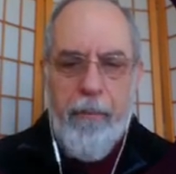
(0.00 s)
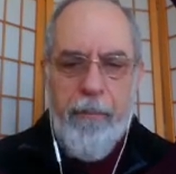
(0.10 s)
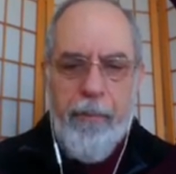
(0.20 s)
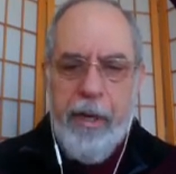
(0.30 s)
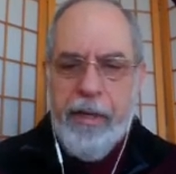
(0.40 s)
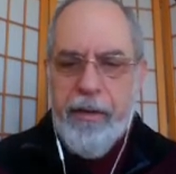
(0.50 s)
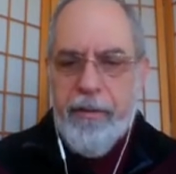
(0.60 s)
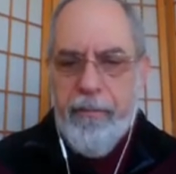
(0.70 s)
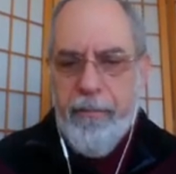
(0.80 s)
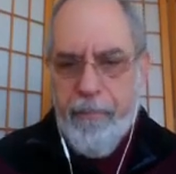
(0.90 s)
But
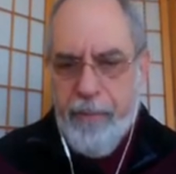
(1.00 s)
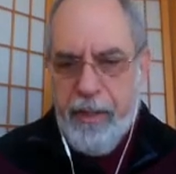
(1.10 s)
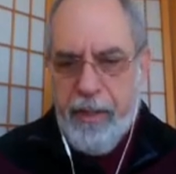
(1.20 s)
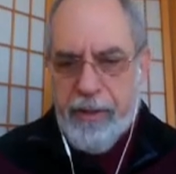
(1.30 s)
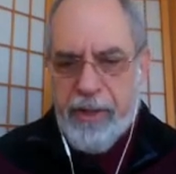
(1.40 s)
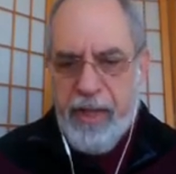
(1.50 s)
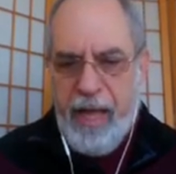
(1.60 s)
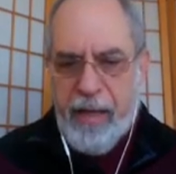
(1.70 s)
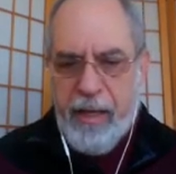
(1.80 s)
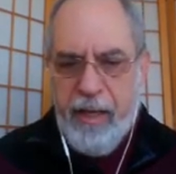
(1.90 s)
because
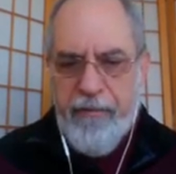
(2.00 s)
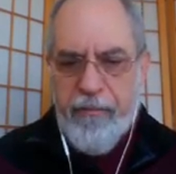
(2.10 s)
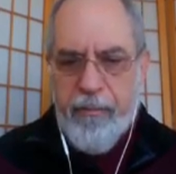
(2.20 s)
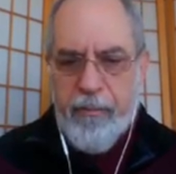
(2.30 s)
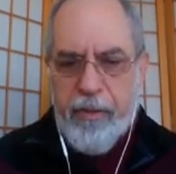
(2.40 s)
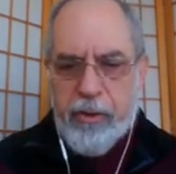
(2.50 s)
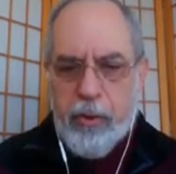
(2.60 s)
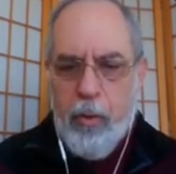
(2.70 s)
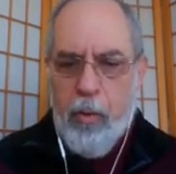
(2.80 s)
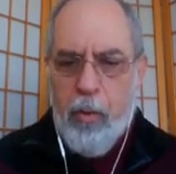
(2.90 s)
that gave them
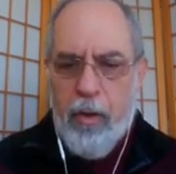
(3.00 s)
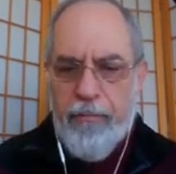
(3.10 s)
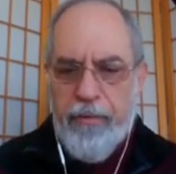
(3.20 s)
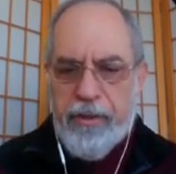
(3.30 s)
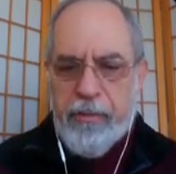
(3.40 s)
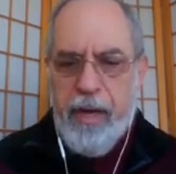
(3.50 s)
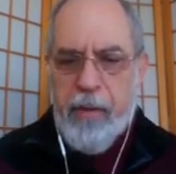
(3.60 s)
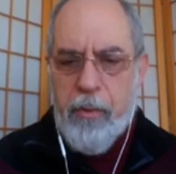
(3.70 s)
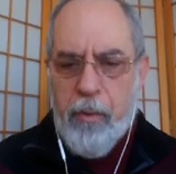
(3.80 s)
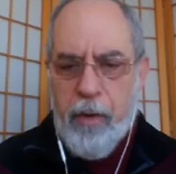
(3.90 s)
control of this
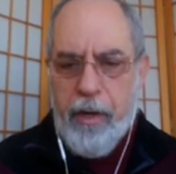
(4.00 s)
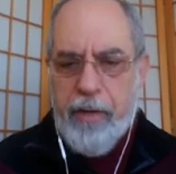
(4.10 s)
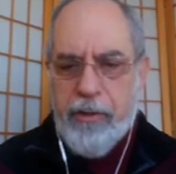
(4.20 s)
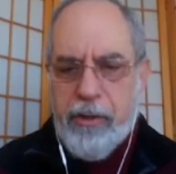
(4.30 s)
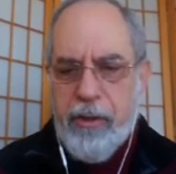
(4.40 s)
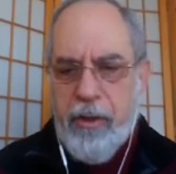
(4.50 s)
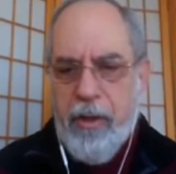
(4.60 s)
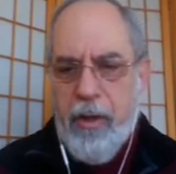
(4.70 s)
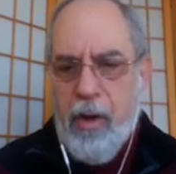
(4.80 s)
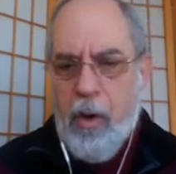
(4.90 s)
mountain range
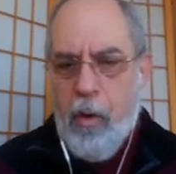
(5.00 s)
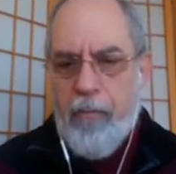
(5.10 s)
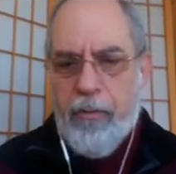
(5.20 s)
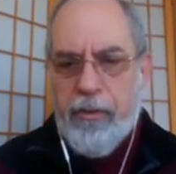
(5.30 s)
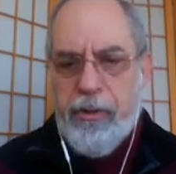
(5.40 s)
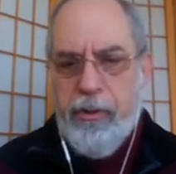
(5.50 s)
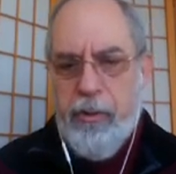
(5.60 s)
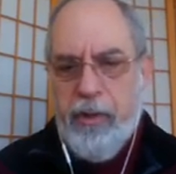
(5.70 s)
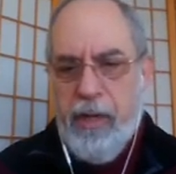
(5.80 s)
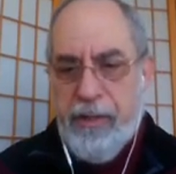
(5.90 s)
over to
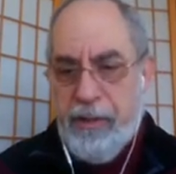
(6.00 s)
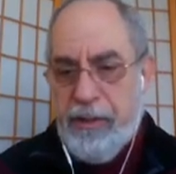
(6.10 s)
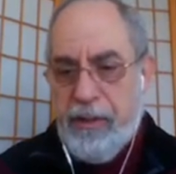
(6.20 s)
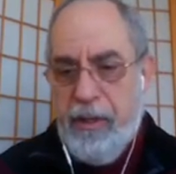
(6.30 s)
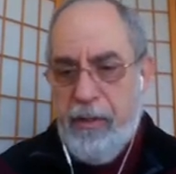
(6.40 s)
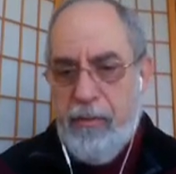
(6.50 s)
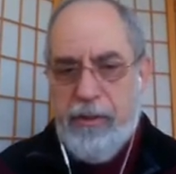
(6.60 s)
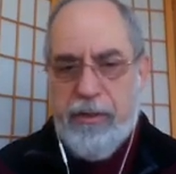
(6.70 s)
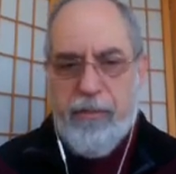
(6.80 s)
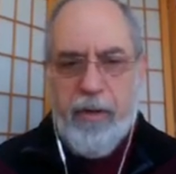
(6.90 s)
Kazakhstan, which is
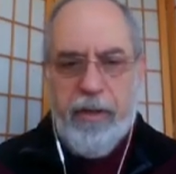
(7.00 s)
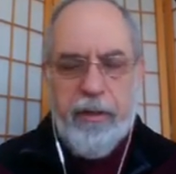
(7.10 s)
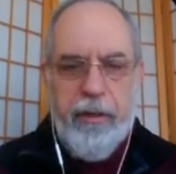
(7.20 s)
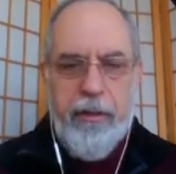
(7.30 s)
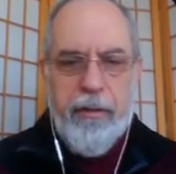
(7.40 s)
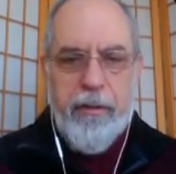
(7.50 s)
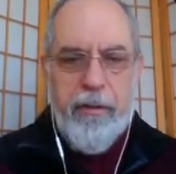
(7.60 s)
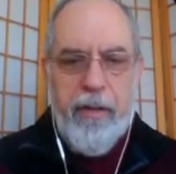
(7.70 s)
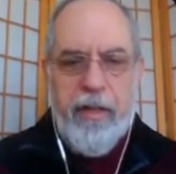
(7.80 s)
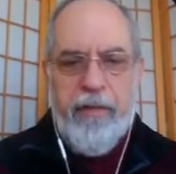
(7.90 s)
friendly,
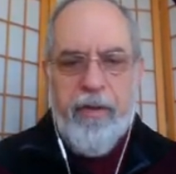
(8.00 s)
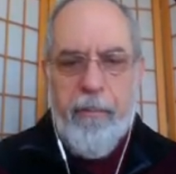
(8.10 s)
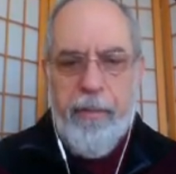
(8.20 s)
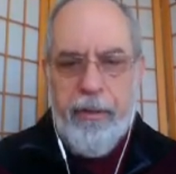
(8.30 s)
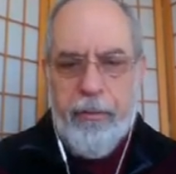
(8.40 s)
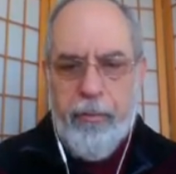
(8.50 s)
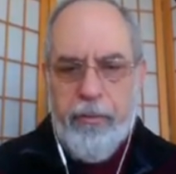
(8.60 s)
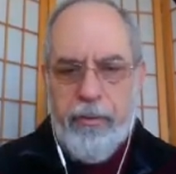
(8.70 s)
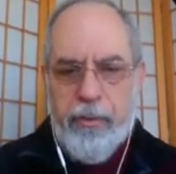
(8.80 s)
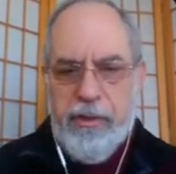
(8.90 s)
and they've got
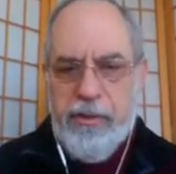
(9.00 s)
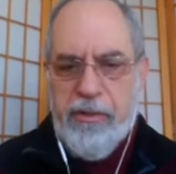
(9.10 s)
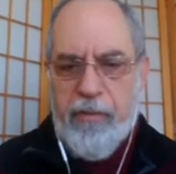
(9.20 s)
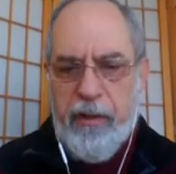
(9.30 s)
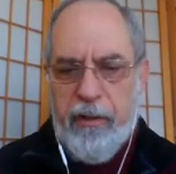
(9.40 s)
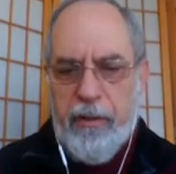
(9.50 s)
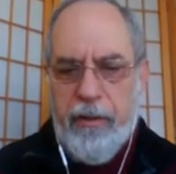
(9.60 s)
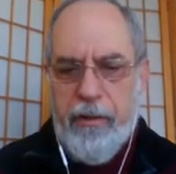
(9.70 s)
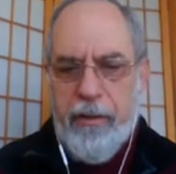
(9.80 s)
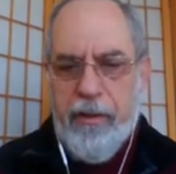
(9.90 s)
Belarus, which is friendly.
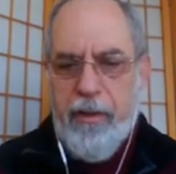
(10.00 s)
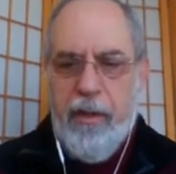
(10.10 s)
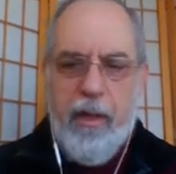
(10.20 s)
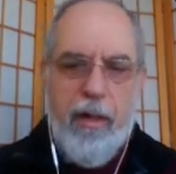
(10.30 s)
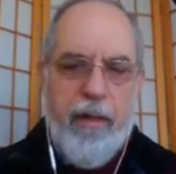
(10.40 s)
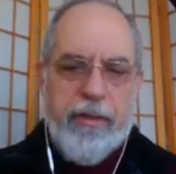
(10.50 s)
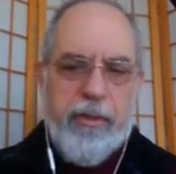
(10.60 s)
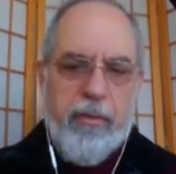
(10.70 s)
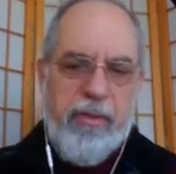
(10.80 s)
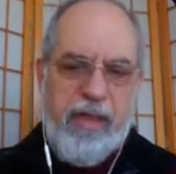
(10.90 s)
So
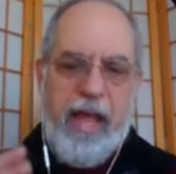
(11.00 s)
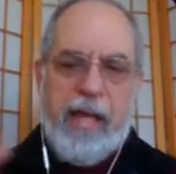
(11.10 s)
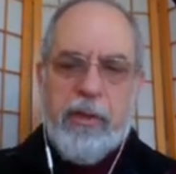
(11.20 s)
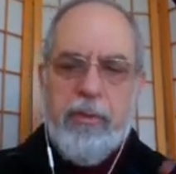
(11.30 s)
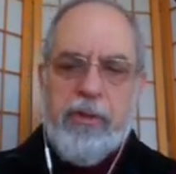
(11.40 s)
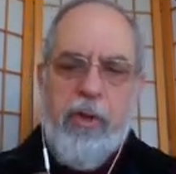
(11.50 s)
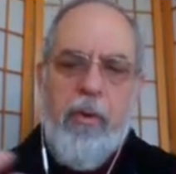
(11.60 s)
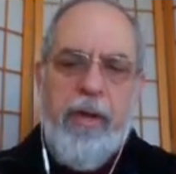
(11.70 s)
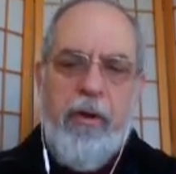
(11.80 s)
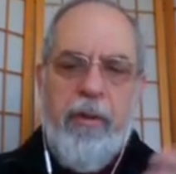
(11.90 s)
that's what's
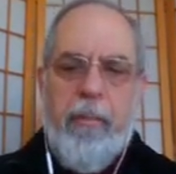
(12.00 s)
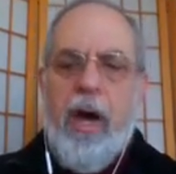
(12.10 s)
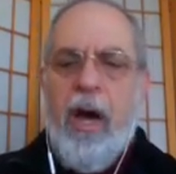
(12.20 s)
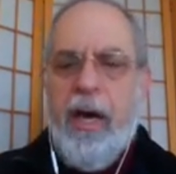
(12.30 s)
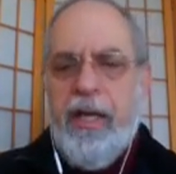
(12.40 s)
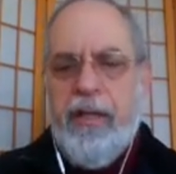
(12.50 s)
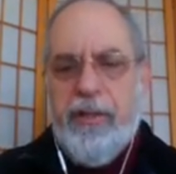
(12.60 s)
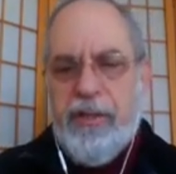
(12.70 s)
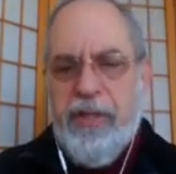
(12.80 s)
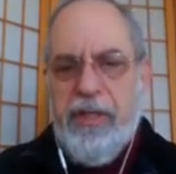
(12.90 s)
going on behind the
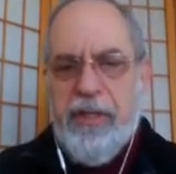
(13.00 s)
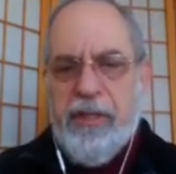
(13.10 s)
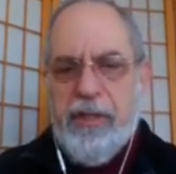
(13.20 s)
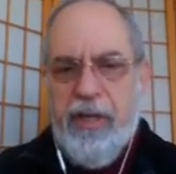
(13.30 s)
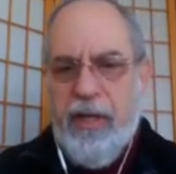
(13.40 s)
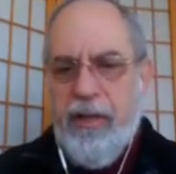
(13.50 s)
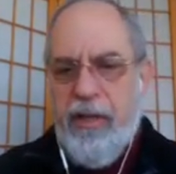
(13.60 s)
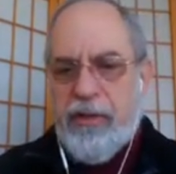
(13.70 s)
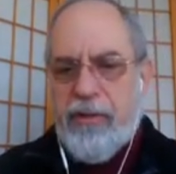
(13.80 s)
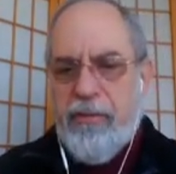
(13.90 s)
scenes in
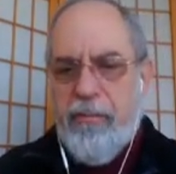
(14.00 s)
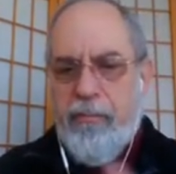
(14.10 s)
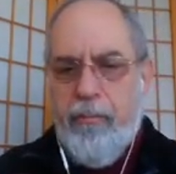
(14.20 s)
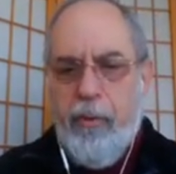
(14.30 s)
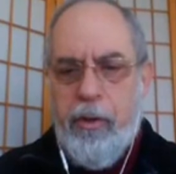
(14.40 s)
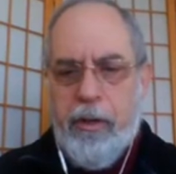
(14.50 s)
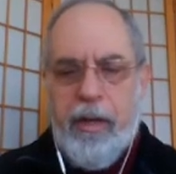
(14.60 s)
this book.